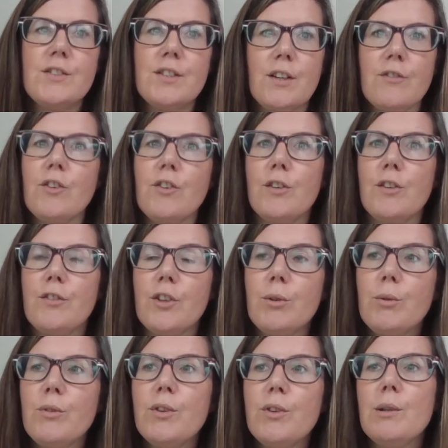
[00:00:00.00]
so I've got a few
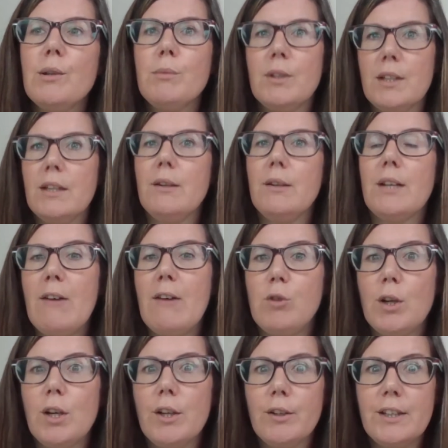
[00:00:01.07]
of them and they'll have one
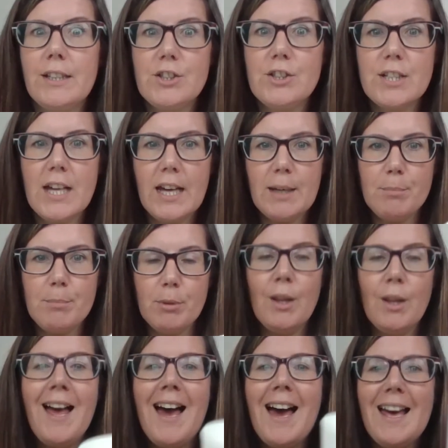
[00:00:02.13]
on each table,
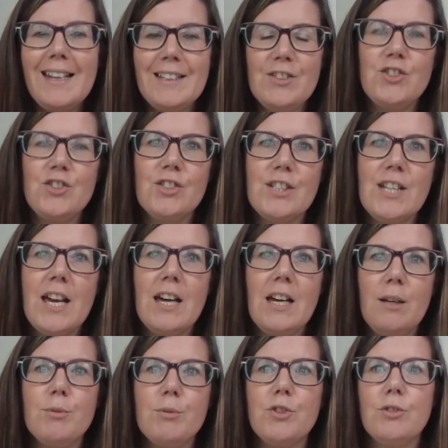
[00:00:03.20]
and it just
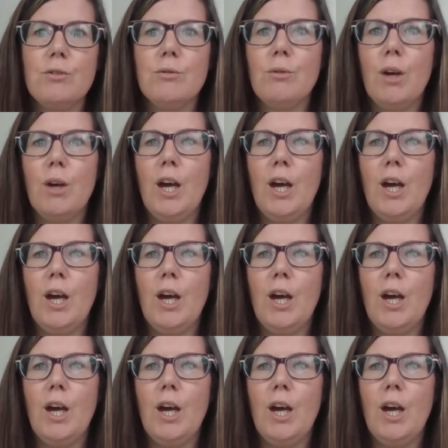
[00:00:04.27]
helps you